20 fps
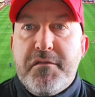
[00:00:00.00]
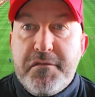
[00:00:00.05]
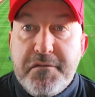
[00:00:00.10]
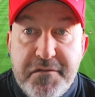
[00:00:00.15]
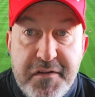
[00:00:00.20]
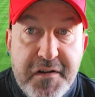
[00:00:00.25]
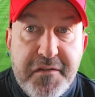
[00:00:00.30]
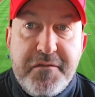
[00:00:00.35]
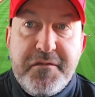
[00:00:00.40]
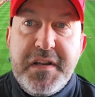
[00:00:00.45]

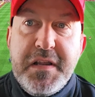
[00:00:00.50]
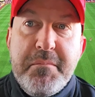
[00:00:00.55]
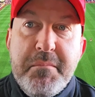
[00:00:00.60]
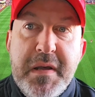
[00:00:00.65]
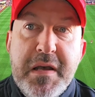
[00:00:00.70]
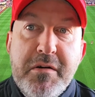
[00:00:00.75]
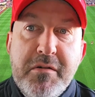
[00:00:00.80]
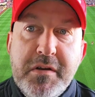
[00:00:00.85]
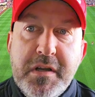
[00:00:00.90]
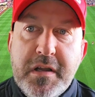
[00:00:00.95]
$50
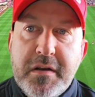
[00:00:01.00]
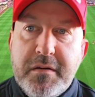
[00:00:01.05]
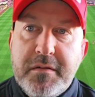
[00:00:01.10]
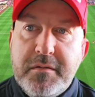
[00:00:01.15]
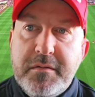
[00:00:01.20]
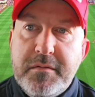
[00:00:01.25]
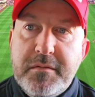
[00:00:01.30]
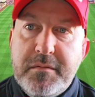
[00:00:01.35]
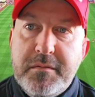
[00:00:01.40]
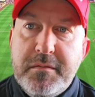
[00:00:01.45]
million.
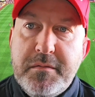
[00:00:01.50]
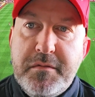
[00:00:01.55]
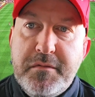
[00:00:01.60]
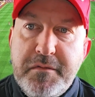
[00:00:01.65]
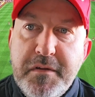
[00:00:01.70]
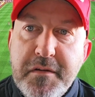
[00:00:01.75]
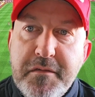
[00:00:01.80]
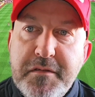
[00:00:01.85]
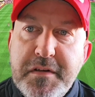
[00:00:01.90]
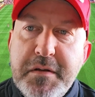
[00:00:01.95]

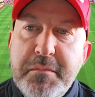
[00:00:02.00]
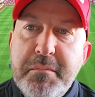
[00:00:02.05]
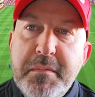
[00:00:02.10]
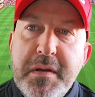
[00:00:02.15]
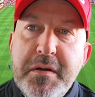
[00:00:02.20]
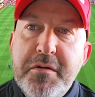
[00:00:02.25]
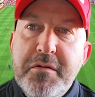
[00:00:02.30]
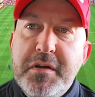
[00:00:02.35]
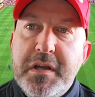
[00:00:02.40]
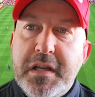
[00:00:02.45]
50
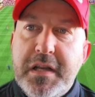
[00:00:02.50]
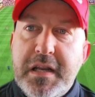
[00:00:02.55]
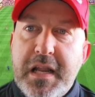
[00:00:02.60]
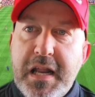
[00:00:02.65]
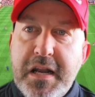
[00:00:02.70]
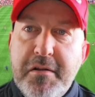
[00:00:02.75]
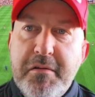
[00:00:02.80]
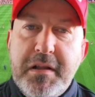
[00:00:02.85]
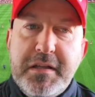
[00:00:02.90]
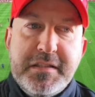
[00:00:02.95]
million.
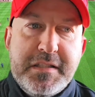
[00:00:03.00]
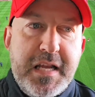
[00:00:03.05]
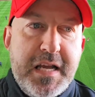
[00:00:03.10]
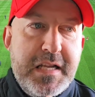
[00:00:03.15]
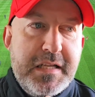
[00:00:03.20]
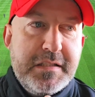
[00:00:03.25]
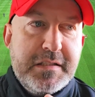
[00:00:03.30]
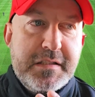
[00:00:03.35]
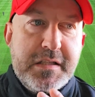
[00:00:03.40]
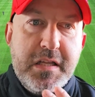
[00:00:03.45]
I know that
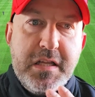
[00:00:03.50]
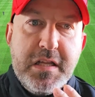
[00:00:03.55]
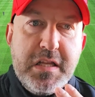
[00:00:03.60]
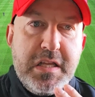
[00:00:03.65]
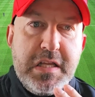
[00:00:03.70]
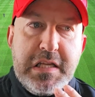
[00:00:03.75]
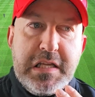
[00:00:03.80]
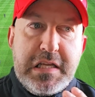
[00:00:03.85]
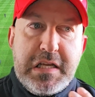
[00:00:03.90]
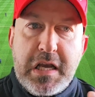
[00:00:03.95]
sounds
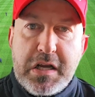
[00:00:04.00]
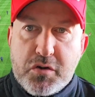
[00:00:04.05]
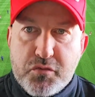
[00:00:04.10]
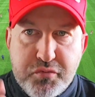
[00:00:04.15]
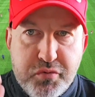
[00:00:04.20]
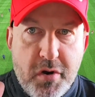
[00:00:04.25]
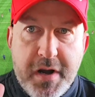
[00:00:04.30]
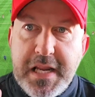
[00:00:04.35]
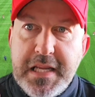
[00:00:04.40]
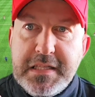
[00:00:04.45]

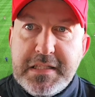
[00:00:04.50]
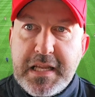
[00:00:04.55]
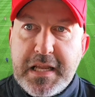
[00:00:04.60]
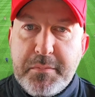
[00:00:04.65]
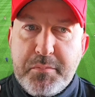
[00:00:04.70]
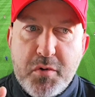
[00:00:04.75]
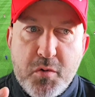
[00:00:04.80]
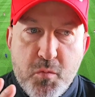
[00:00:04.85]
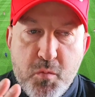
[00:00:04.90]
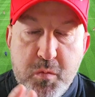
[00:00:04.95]

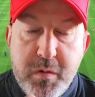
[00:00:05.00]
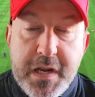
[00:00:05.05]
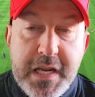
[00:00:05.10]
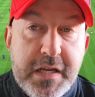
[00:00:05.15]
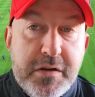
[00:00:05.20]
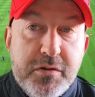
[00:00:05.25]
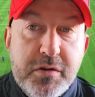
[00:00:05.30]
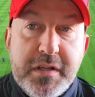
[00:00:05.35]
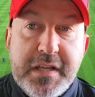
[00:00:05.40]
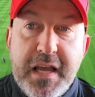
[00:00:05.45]
crazy, but
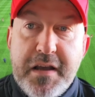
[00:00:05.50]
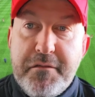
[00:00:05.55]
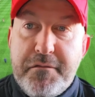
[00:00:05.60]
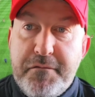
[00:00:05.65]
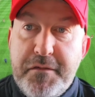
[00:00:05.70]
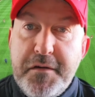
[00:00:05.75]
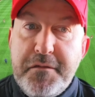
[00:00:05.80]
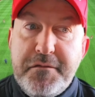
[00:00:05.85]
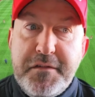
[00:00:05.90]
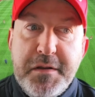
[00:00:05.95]
we could get
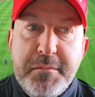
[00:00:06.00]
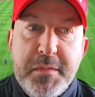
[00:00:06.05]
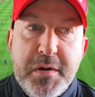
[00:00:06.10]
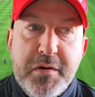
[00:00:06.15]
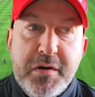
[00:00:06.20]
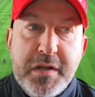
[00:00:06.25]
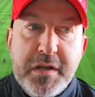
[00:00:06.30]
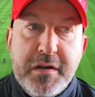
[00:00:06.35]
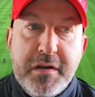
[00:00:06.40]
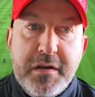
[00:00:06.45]
50
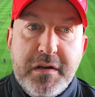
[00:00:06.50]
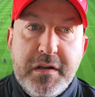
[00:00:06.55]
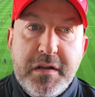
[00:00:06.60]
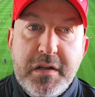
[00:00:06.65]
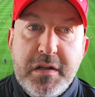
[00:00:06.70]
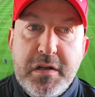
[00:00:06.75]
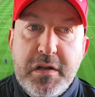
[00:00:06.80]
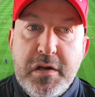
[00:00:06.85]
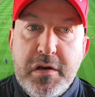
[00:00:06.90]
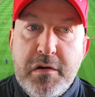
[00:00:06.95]
million
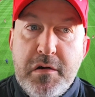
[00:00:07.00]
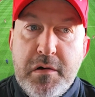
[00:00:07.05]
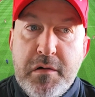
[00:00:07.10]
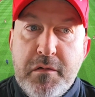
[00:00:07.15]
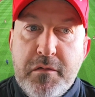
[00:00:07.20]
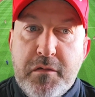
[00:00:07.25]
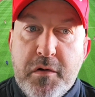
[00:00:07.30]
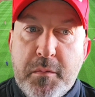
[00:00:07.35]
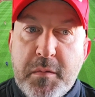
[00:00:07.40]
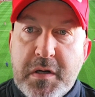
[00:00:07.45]

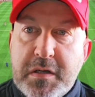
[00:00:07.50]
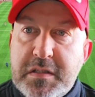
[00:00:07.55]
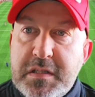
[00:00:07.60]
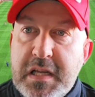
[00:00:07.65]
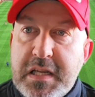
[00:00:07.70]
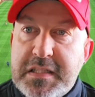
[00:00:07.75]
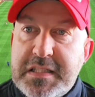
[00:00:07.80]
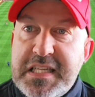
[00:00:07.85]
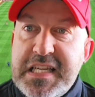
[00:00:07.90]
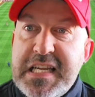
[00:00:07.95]
from
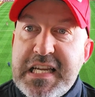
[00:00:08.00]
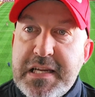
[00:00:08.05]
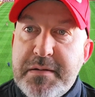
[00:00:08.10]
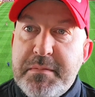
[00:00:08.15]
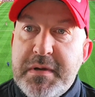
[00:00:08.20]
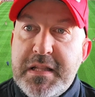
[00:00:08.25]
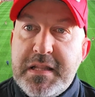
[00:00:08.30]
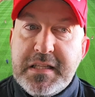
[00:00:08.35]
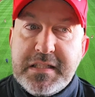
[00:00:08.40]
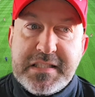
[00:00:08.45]
a
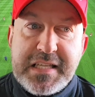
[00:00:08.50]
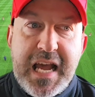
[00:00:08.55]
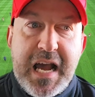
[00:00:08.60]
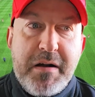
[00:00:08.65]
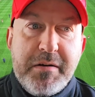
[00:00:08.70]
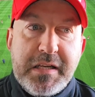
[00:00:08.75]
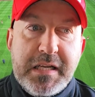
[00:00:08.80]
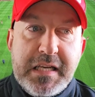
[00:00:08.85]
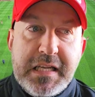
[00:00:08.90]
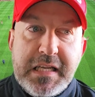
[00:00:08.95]
team in the
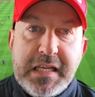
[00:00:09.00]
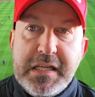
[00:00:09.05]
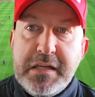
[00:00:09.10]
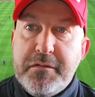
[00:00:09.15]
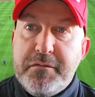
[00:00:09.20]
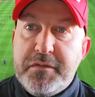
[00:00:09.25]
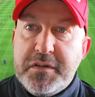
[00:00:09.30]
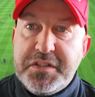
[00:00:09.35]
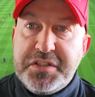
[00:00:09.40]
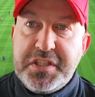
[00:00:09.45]
Saudi
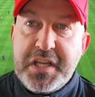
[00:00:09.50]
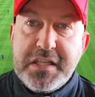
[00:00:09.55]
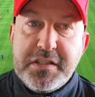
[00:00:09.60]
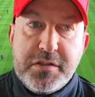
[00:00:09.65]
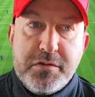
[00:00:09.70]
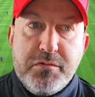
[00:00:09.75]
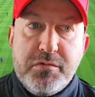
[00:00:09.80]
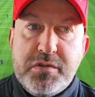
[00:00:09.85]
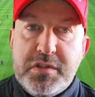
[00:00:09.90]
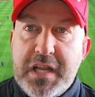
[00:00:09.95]
League for
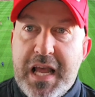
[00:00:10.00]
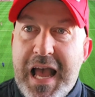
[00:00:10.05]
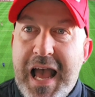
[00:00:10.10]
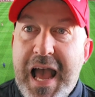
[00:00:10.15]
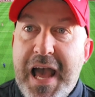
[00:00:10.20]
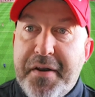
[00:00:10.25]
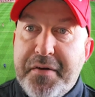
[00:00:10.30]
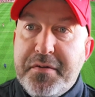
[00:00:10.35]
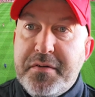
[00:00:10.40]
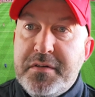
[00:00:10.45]
Jesus
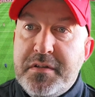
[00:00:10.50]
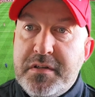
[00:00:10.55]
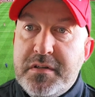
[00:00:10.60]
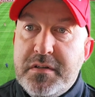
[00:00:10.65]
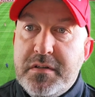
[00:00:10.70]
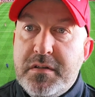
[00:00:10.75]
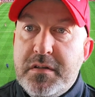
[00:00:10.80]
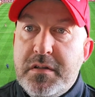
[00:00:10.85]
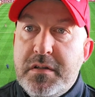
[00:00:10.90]
and